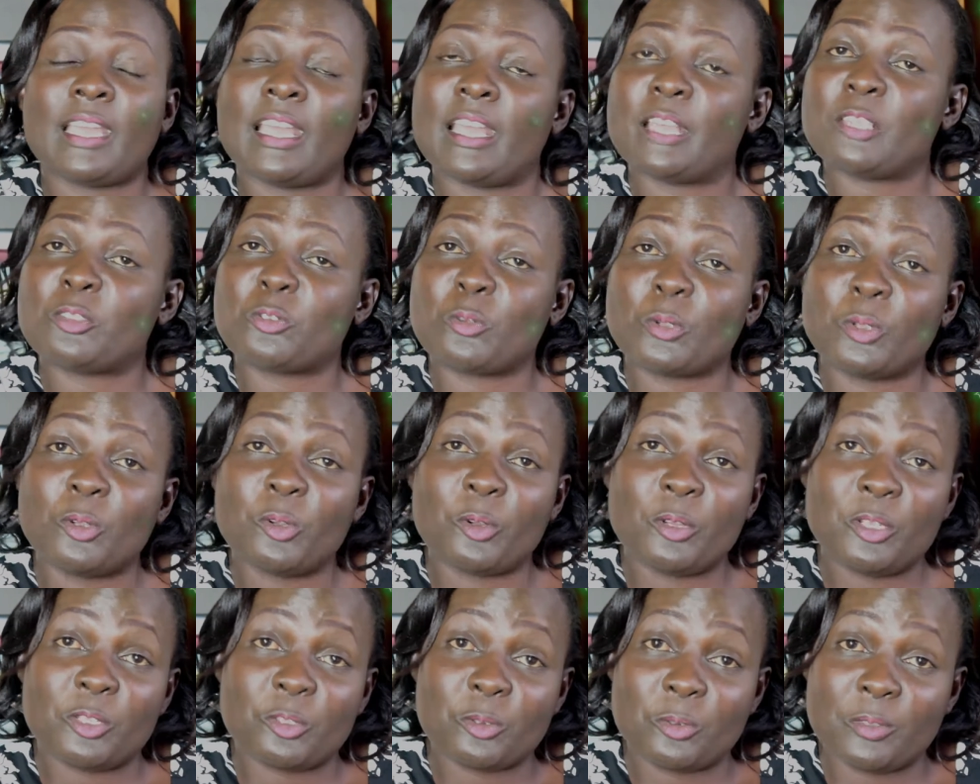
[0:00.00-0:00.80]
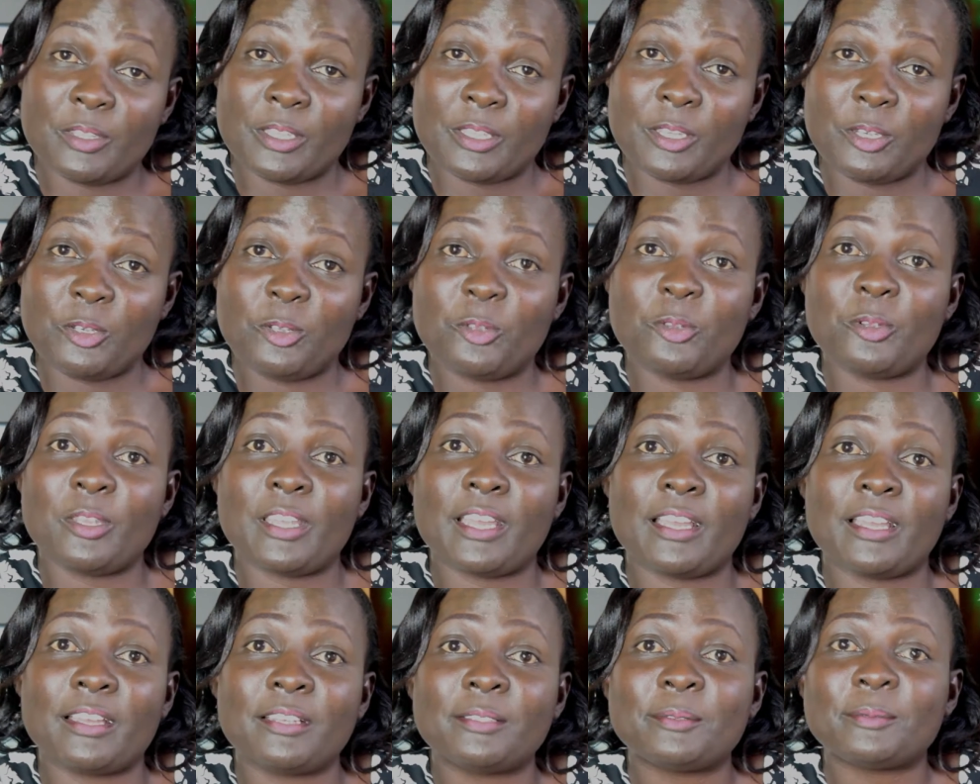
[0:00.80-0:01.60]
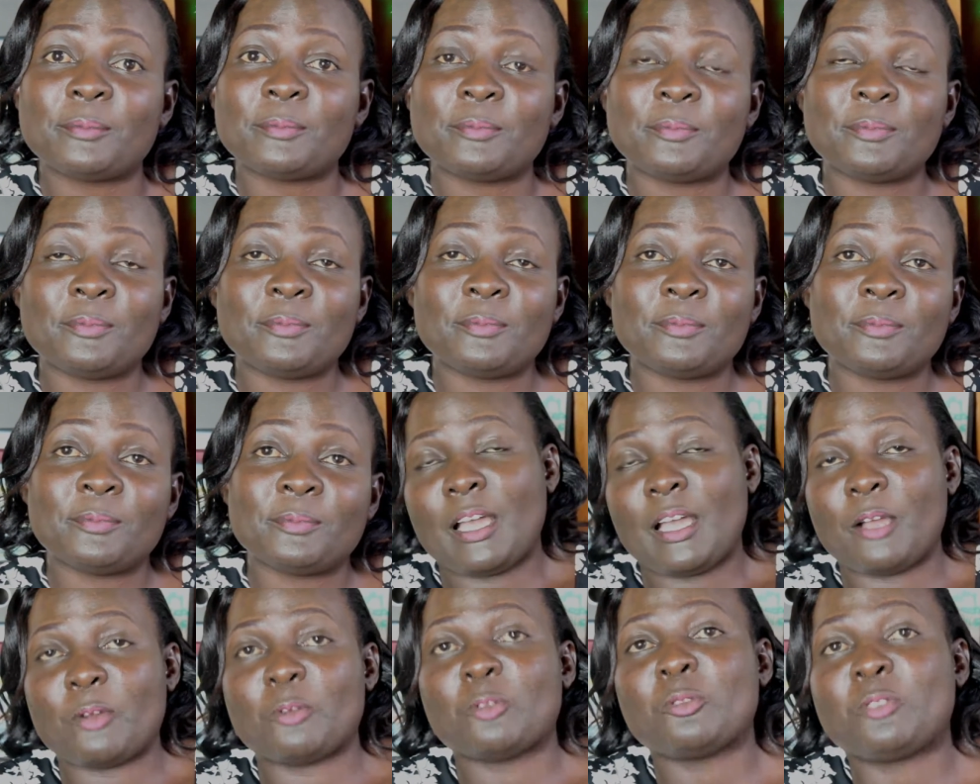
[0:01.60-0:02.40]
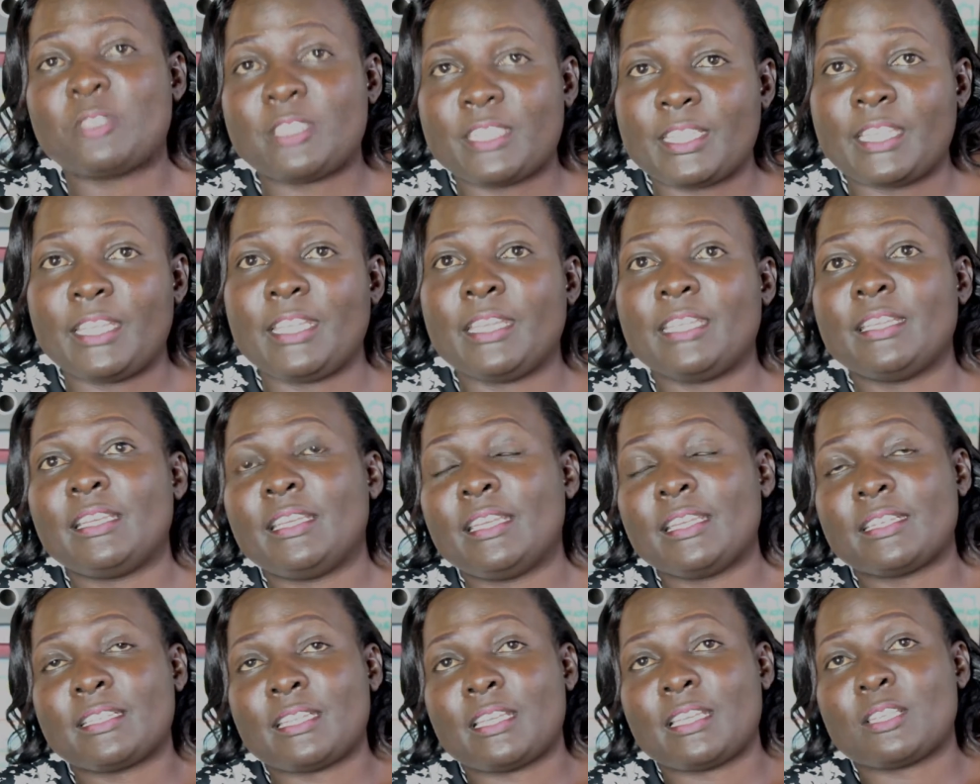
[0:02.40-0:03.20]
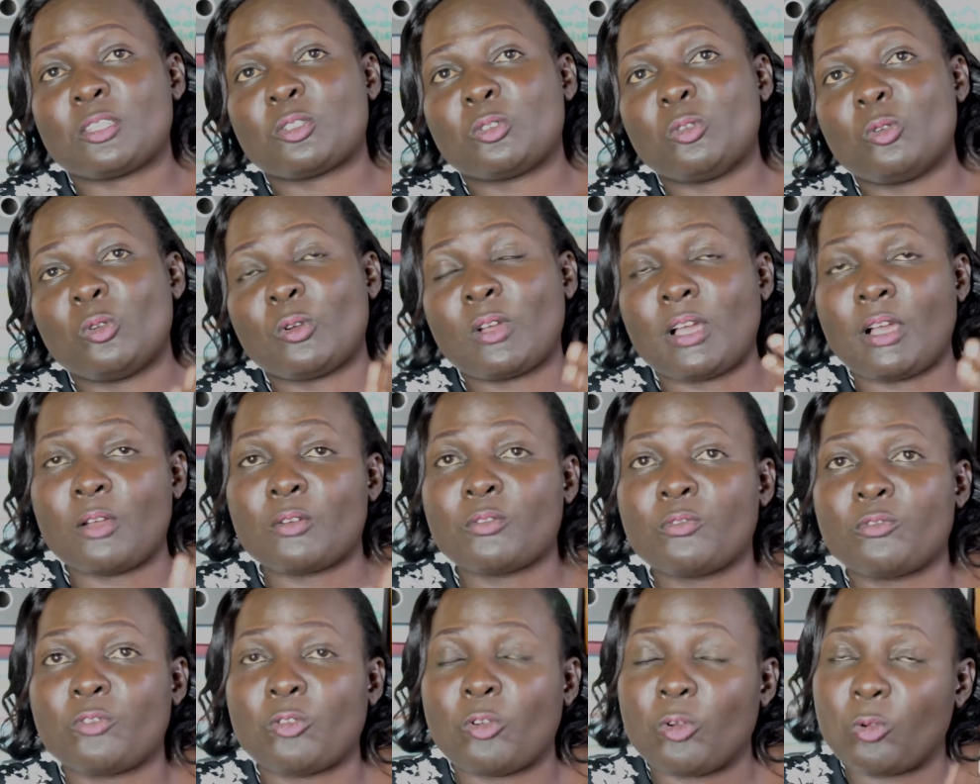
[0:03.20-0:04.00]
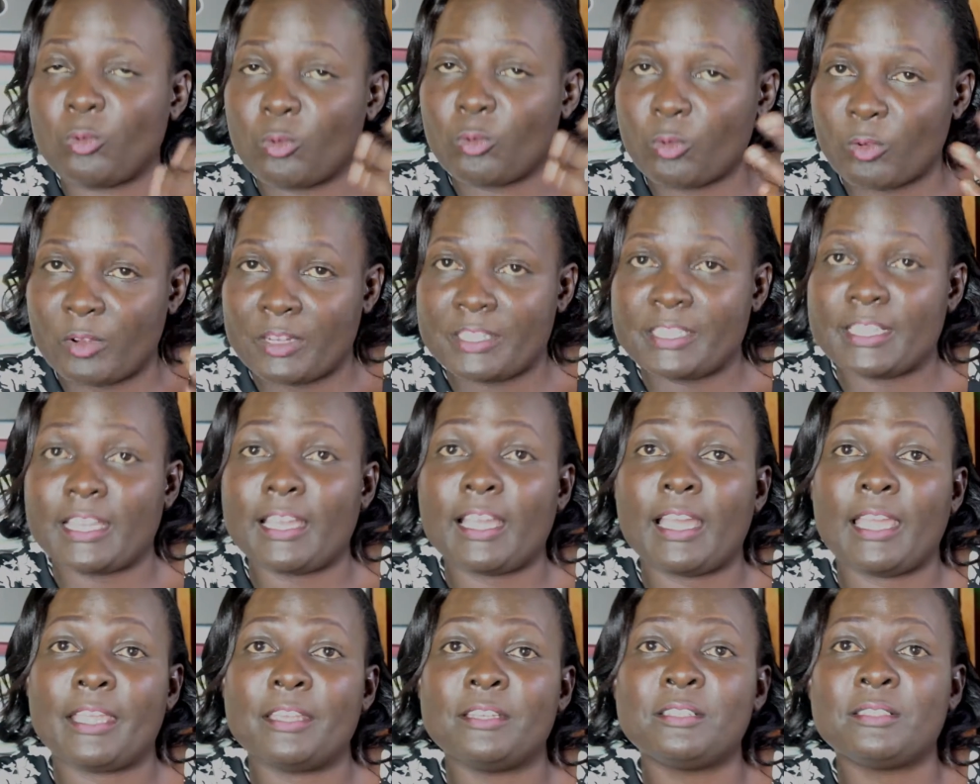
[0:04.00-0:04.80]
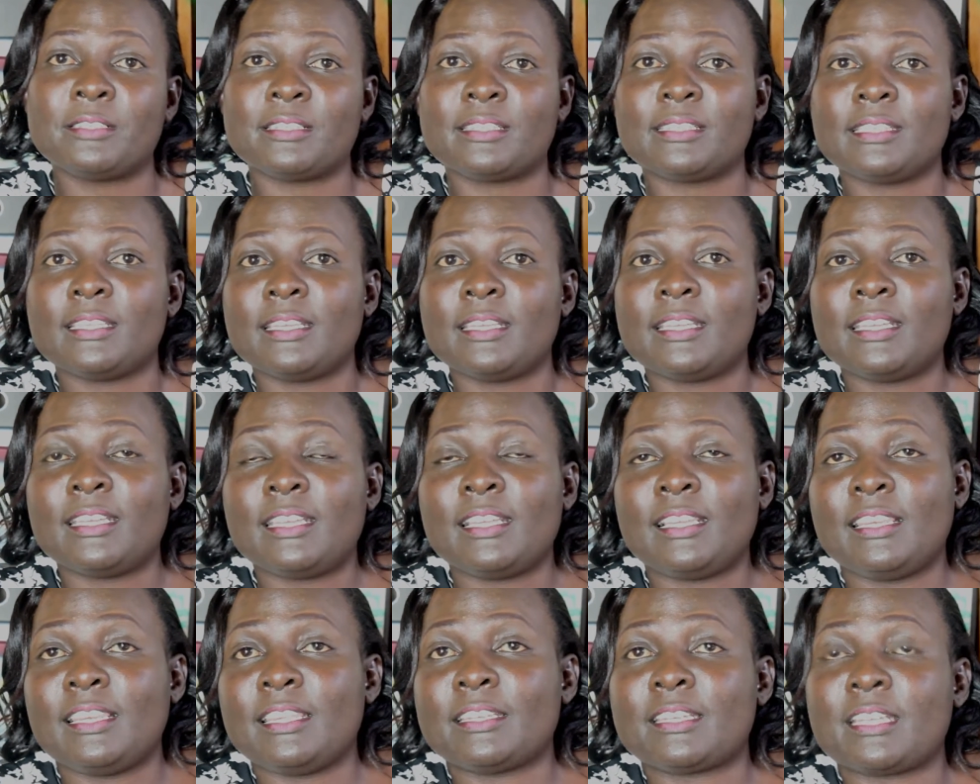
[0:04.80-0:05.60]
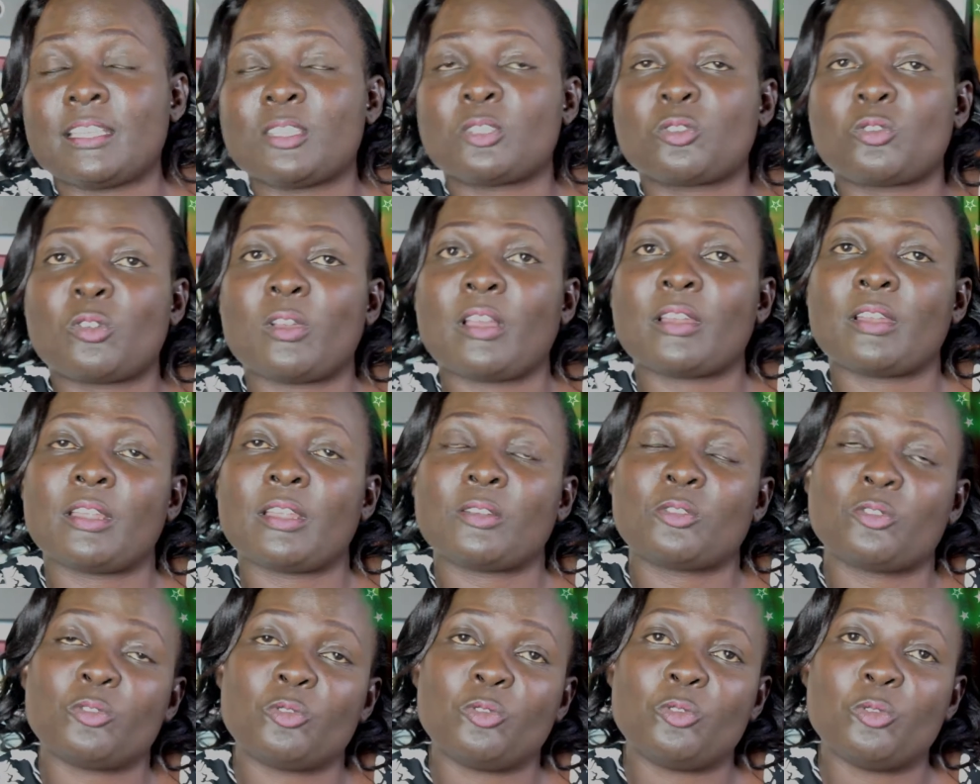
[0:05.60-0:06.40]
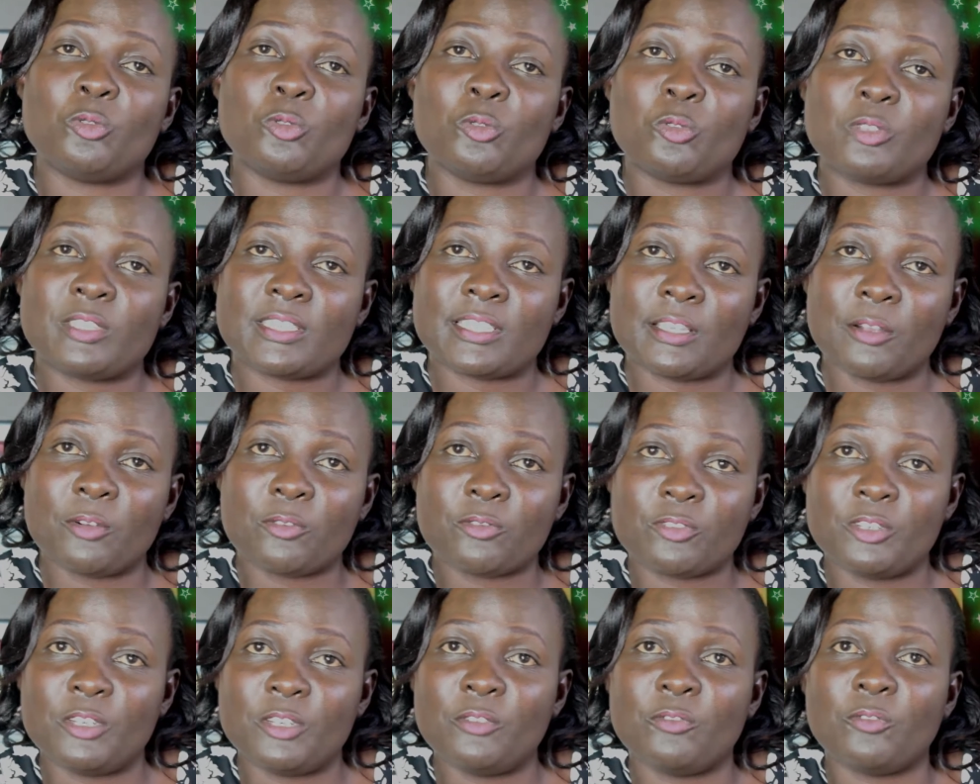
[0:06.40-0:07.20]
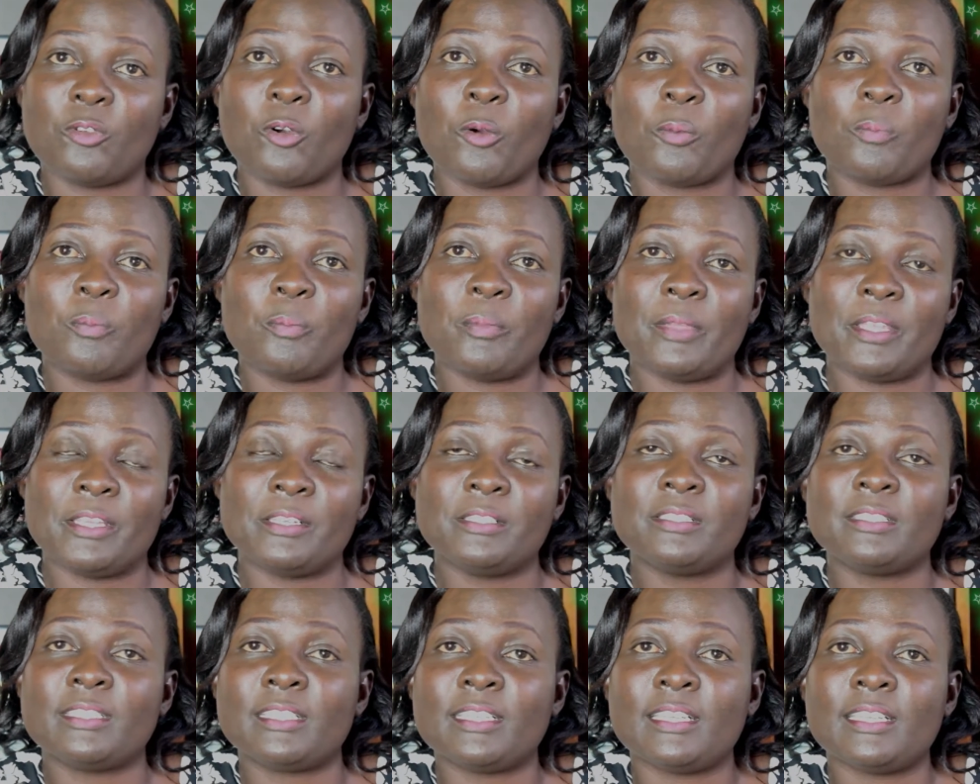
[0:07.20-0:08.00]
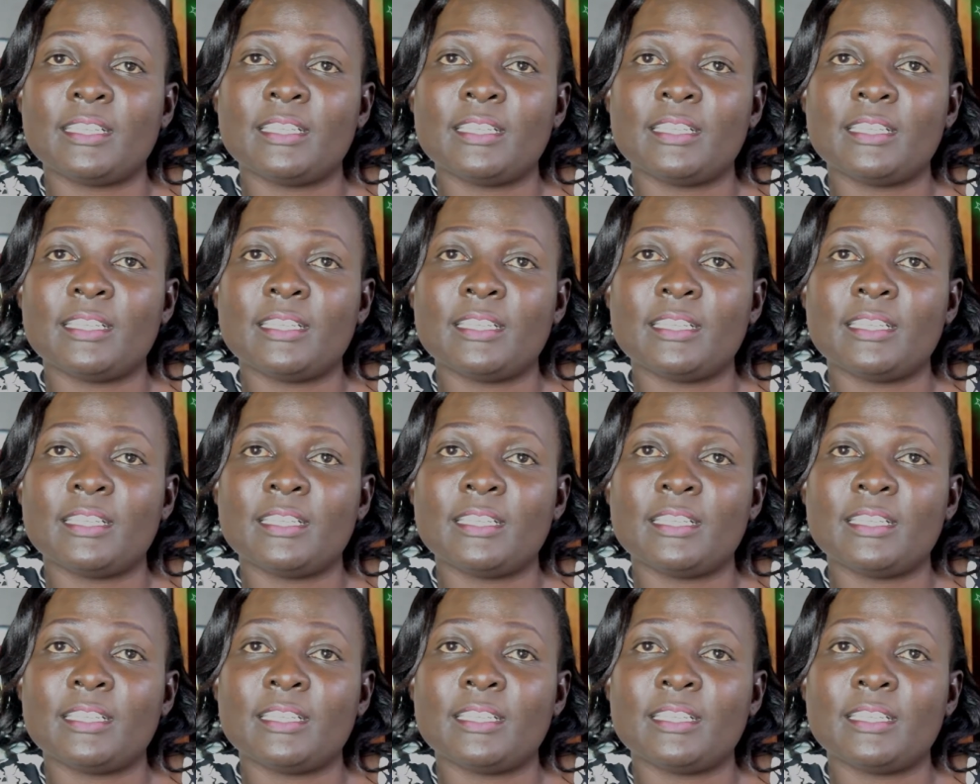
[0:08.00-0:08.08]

As we go into the new year, I would say let us look out for greater heights. Let us try to do self-development.